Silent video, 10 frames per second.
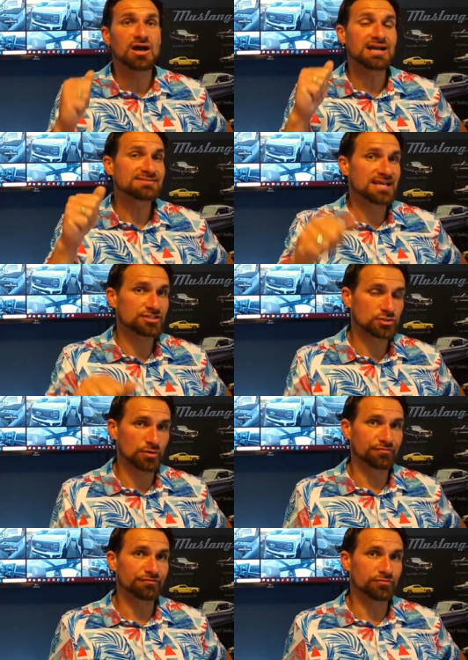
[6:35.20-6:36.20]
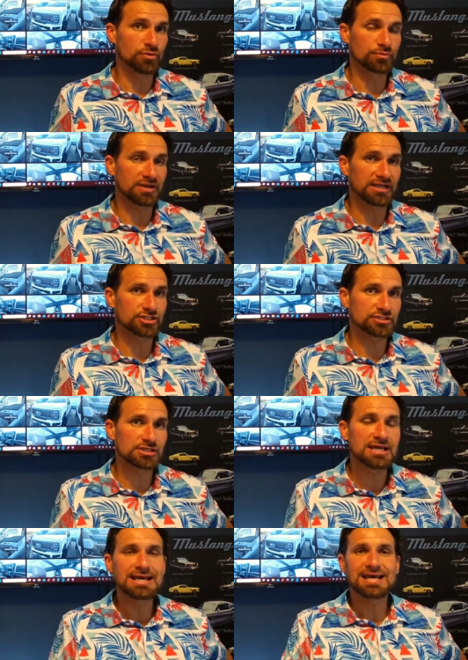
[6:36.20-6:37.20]
I test drove the Ford
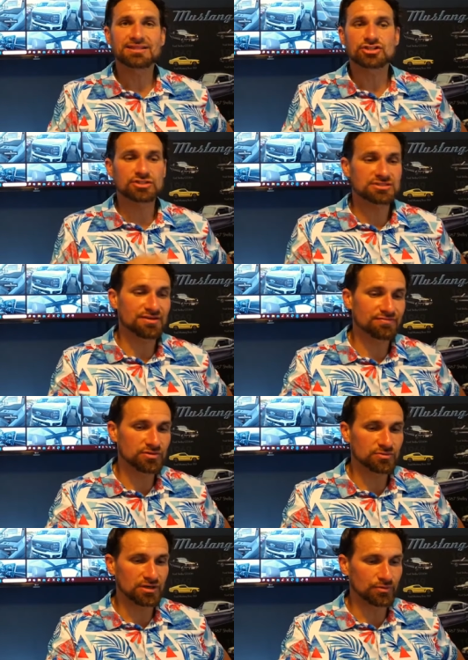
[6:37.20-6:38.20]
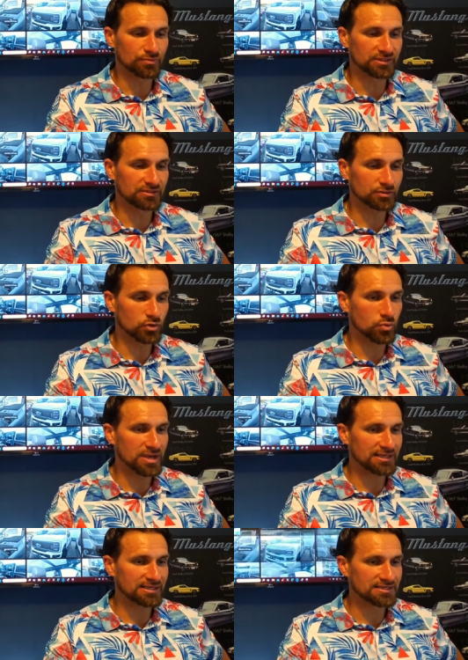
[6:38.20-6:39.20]
Ranger, and to just give you a real
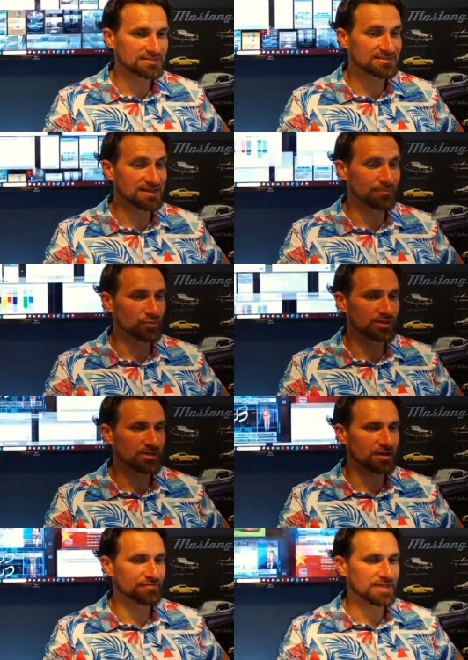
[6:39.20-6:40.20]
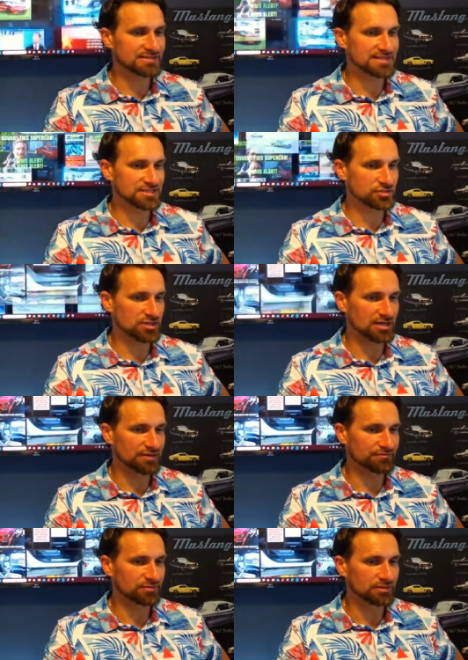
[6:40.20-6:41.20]
quick summary of that test
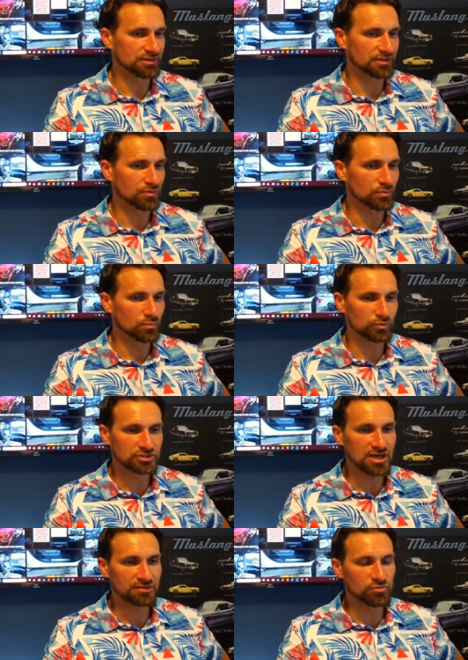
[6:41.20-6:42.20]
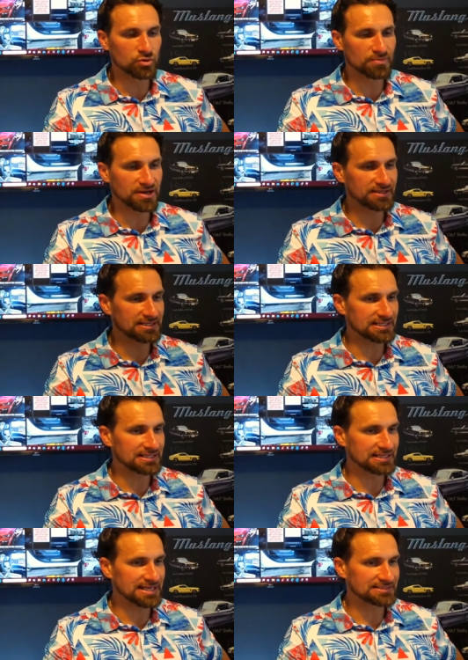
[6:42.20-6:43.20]
drive, We'll talk more about it in
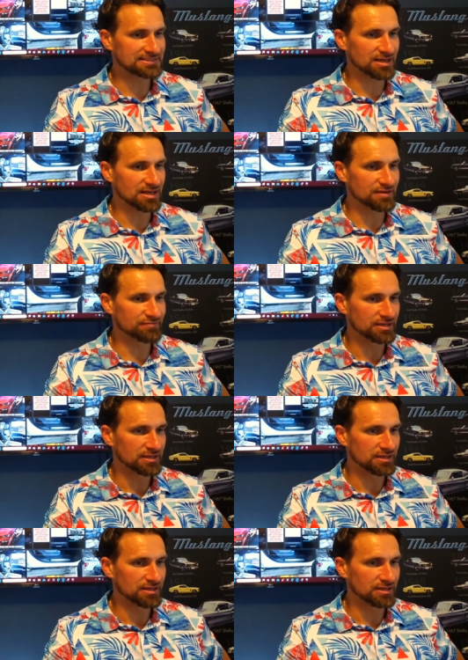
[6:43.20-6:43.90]
the next live.